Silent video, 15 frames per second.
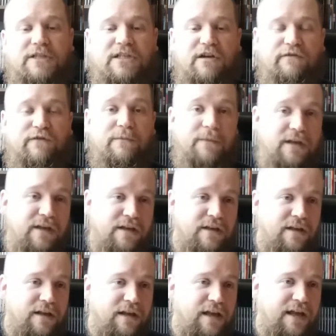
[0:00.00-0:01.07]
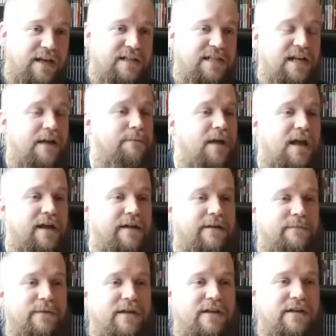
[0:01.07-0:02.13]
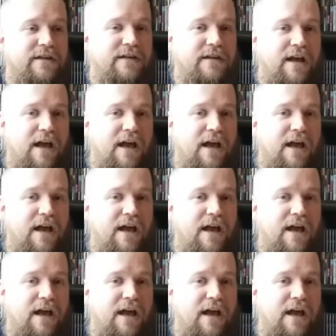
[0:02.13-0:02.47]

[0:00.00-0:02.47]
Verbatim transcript: So for me, like I said, I'm not going to be